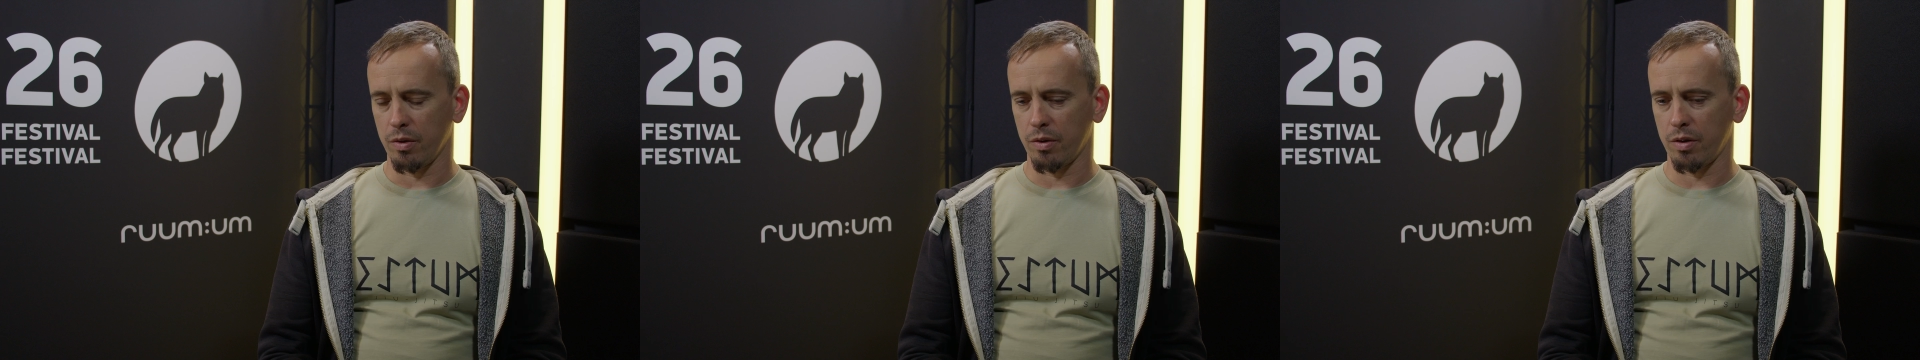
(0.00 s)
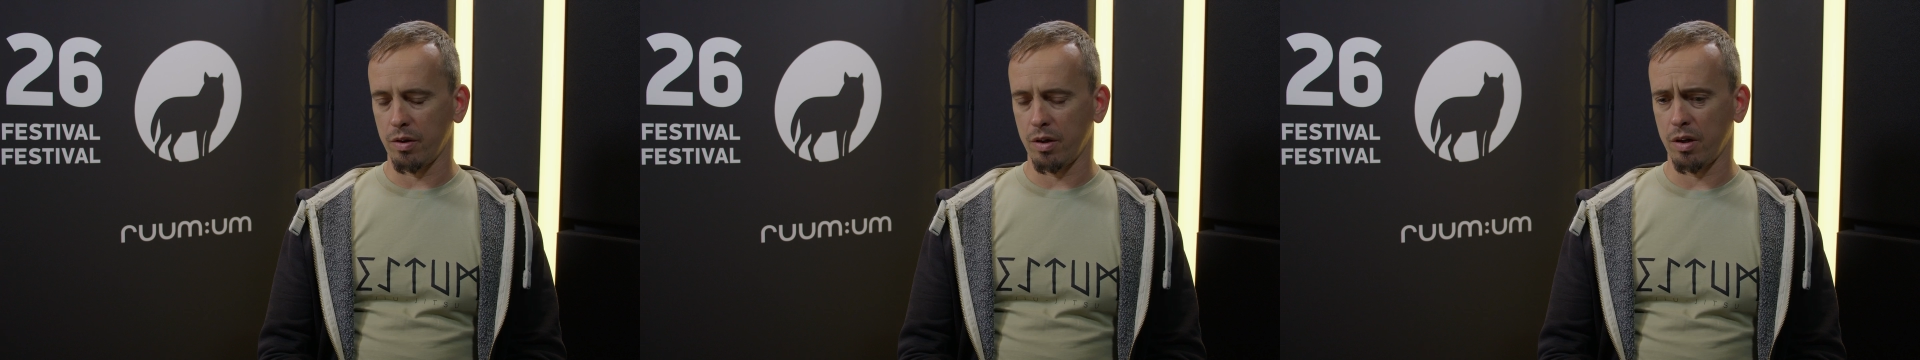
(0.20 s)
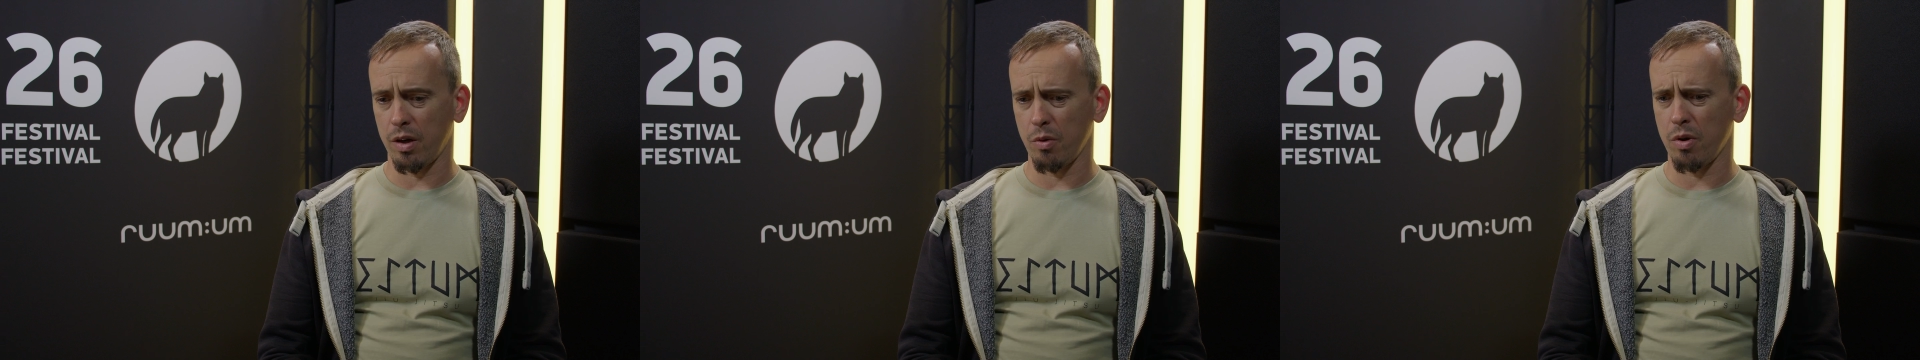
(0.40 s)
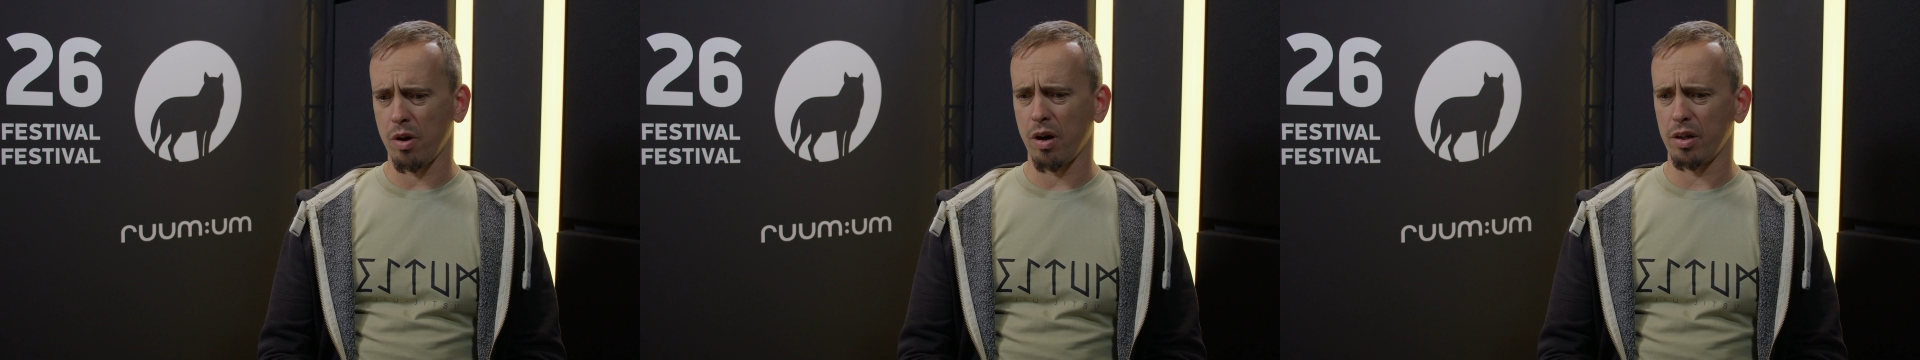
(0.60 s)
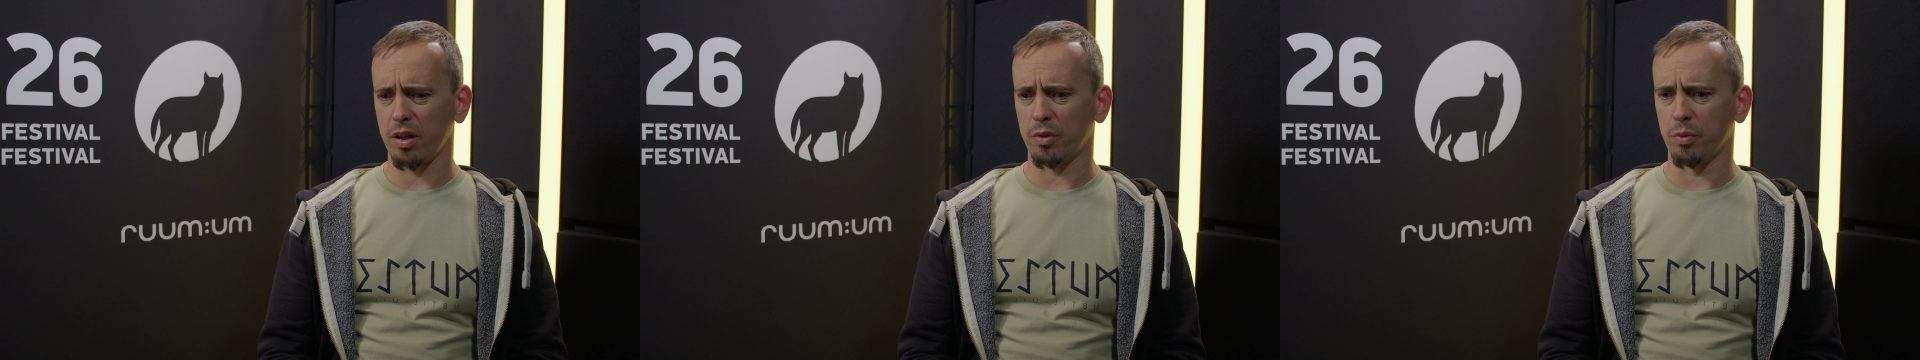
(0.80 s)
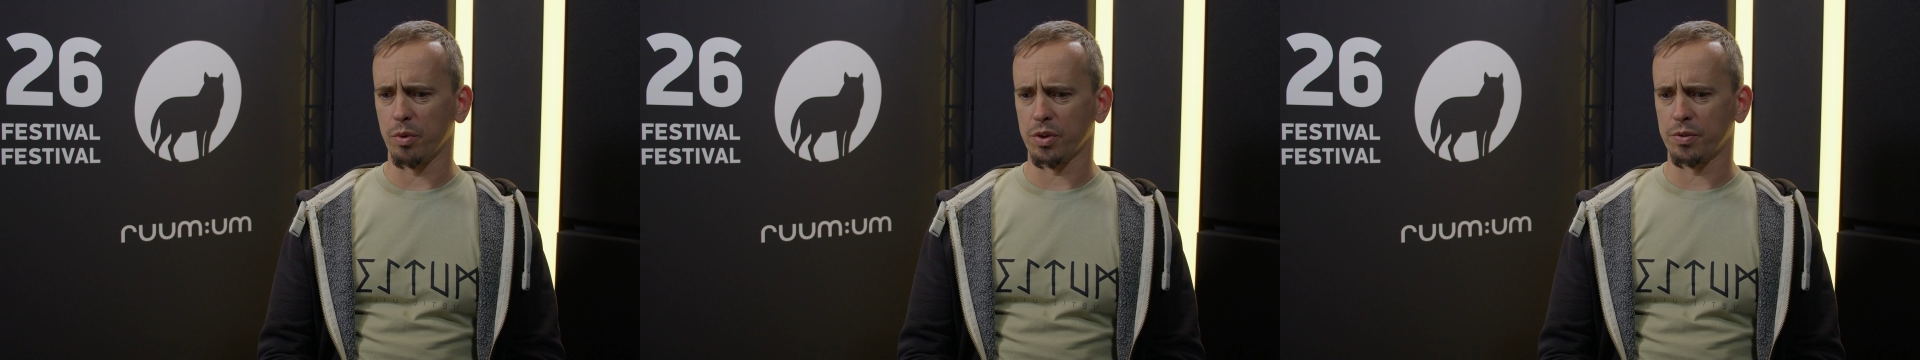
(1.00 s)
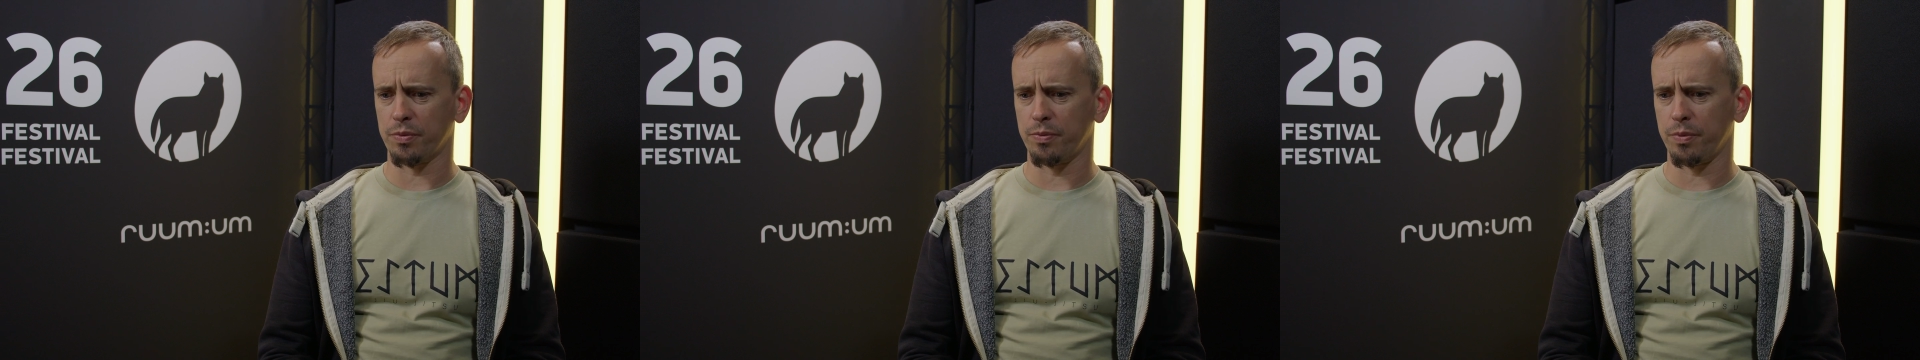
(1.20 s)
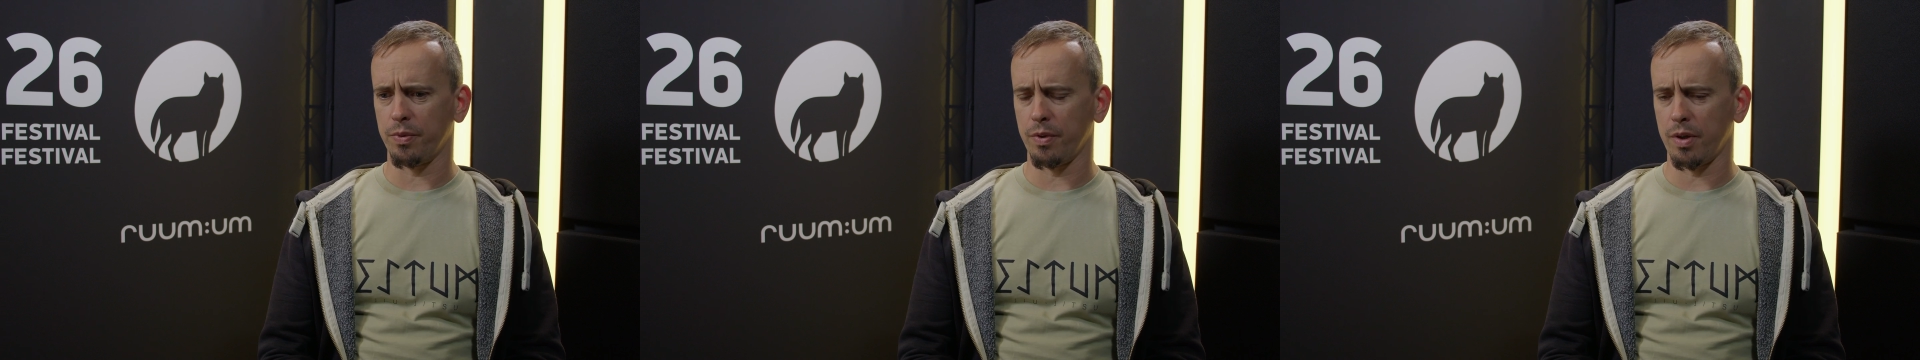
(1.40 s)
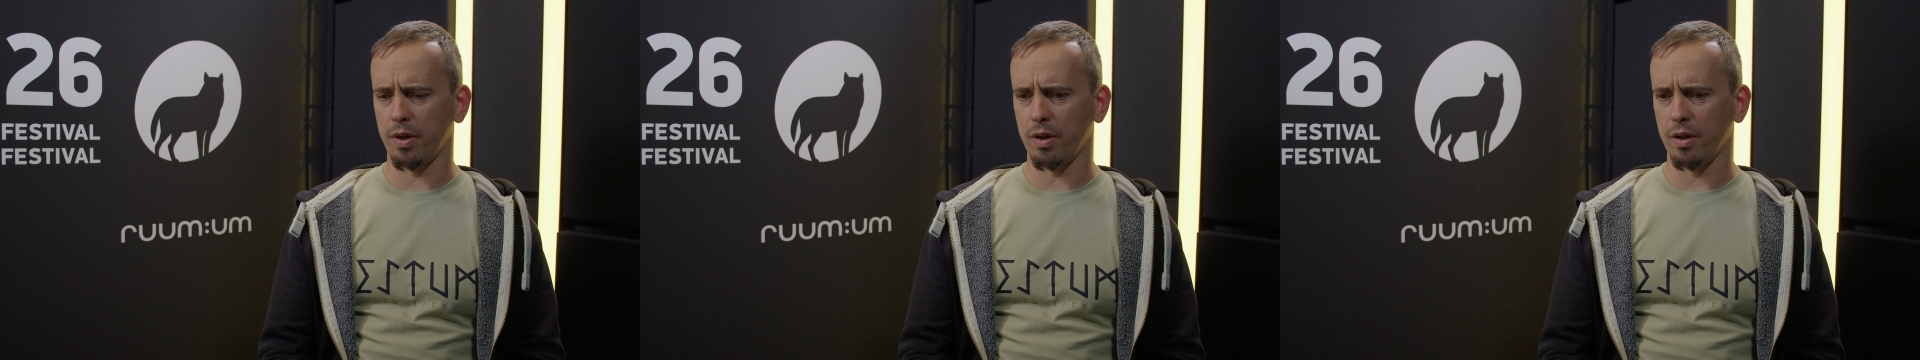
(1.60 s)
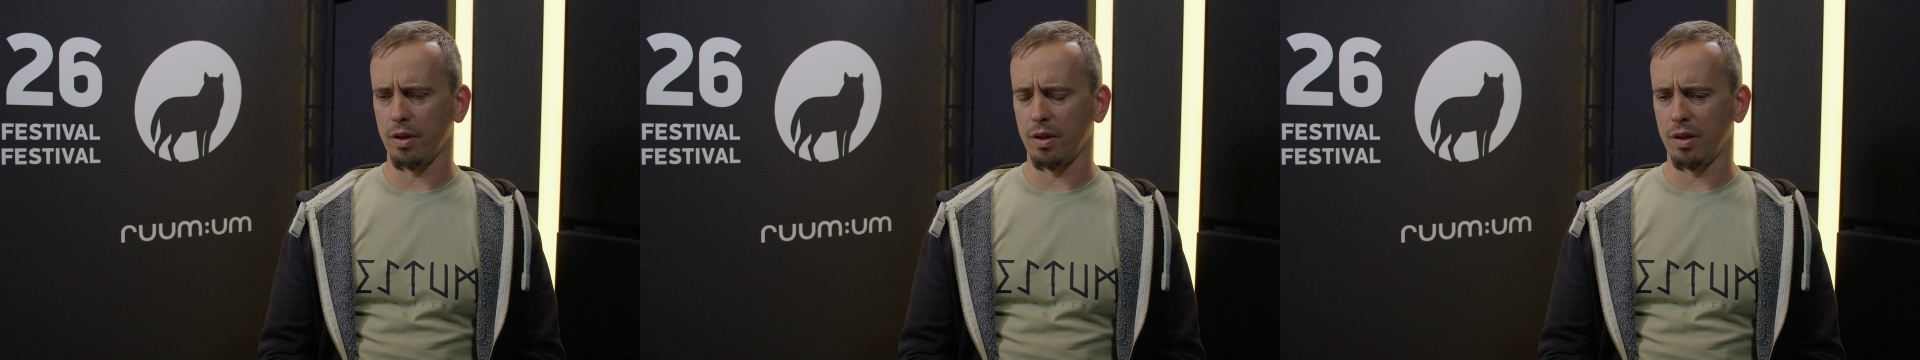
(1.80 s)
or how hard it was
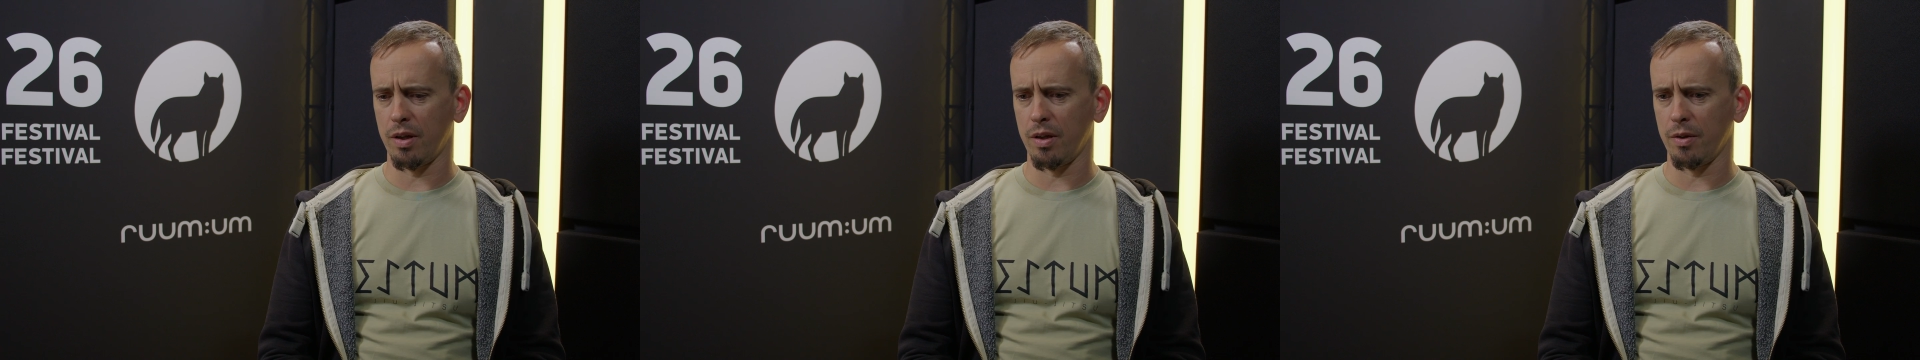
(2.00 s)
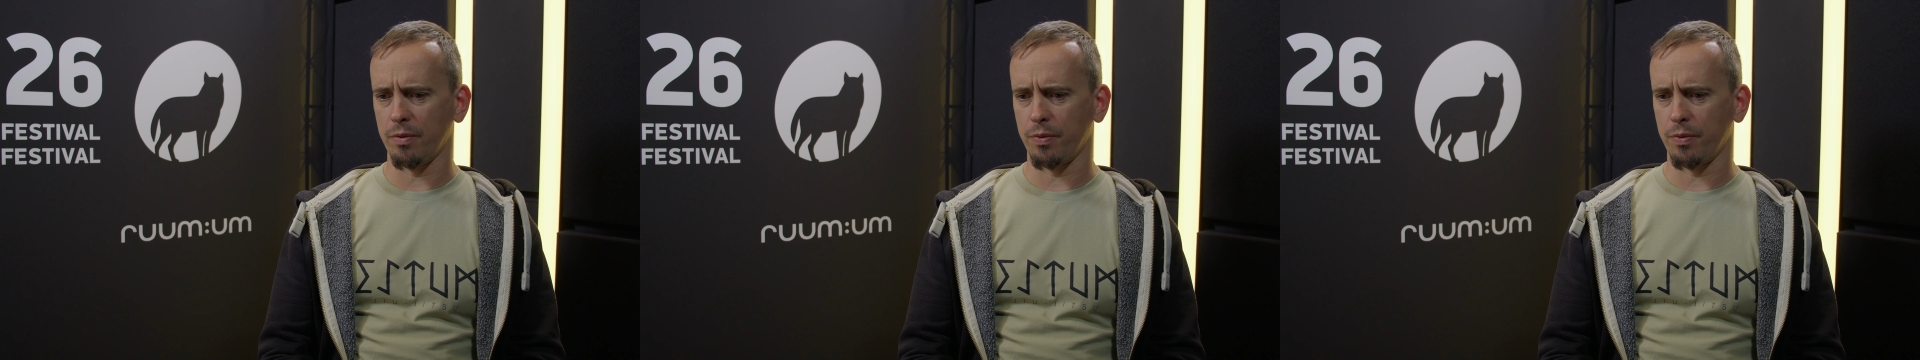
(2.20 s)
uh,